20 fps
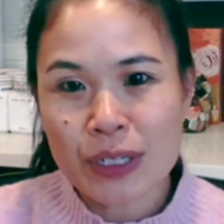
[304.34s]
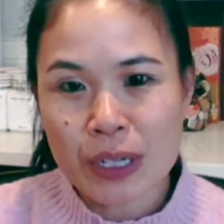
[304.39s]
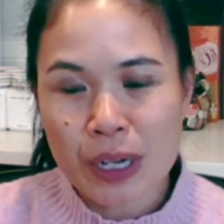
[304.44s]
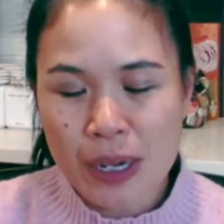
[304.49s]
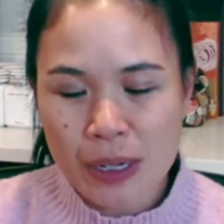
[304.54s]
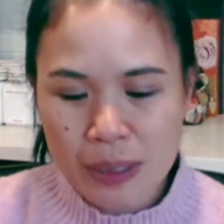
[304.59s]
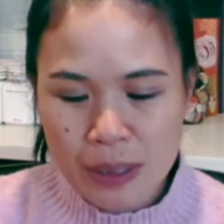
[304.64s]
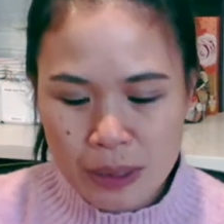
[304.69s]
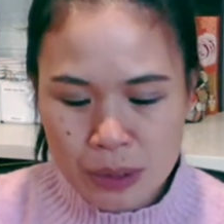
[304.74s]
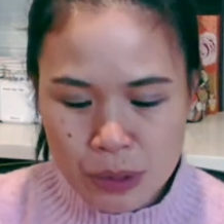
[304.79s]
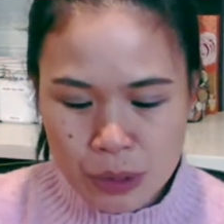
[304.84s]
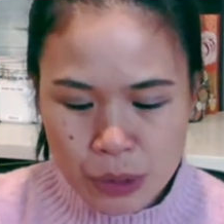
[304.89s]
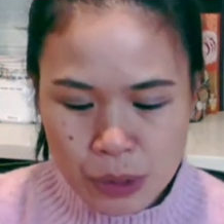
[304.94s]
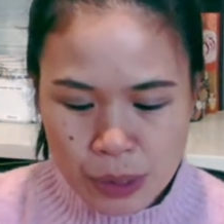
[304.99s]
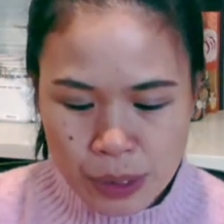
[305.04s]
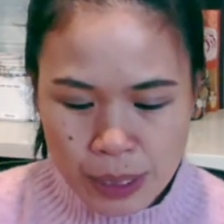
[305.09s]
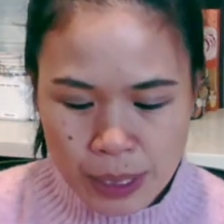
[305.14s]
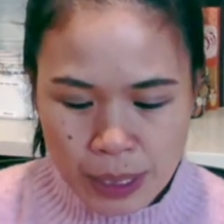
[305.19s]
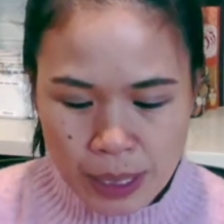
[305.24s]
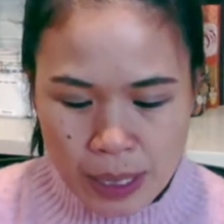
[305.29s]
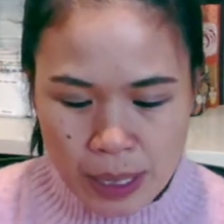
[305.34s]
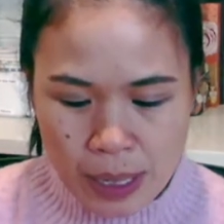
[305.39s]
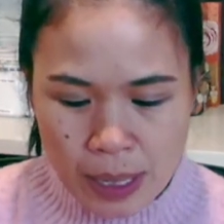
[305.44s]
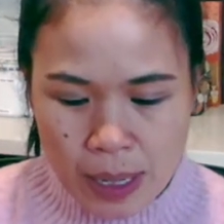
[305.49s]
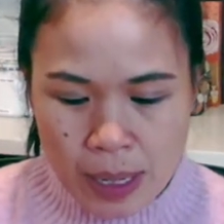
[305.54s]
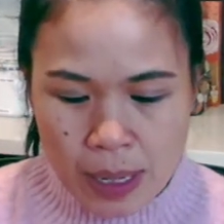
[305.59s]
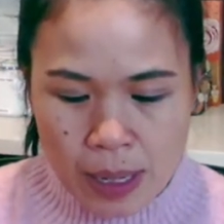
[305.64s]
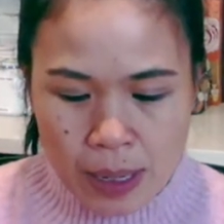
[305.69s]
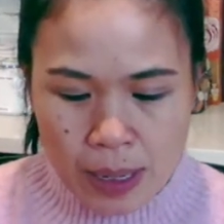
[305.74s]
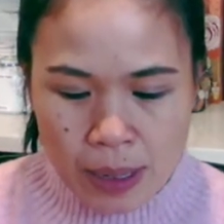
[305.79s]
and enjoy.
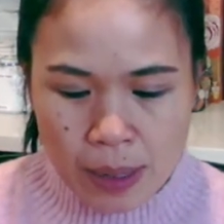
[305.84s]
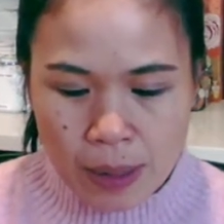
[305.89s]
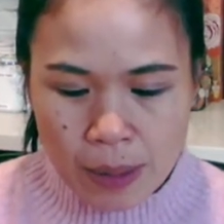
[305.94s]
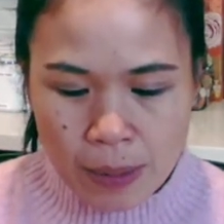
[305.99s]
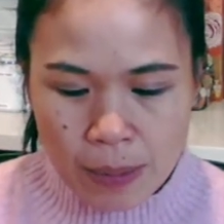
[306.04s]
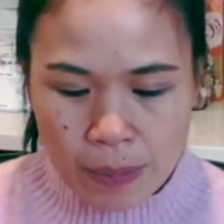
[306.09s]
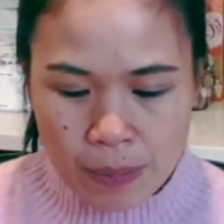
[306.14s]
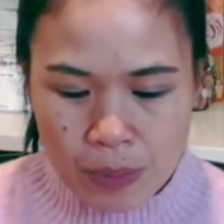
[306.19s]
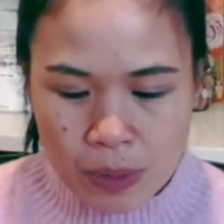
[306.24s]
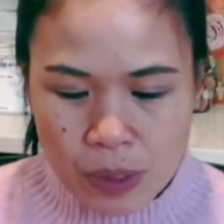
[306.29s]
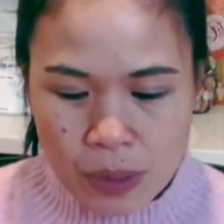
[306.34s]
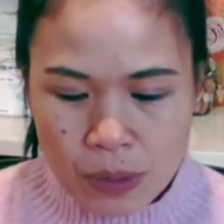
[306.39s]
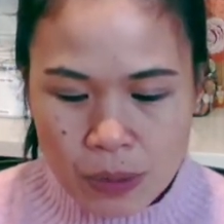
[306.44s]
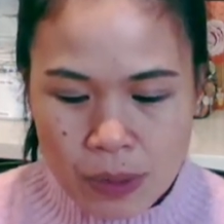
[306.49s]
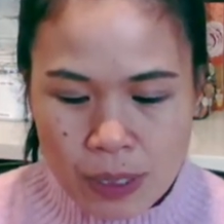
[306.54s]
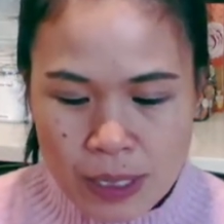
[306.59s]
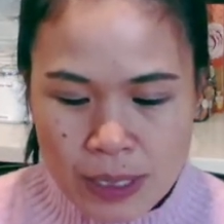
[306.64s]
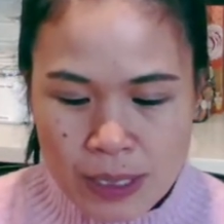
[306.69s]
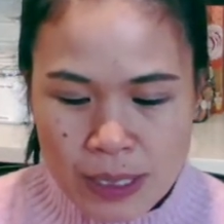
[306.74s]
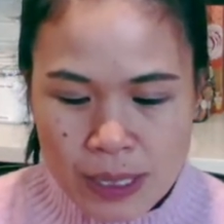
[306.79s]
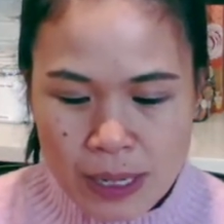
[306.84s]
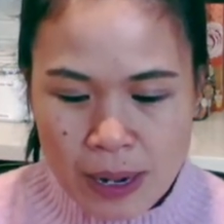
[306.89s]
So that's it.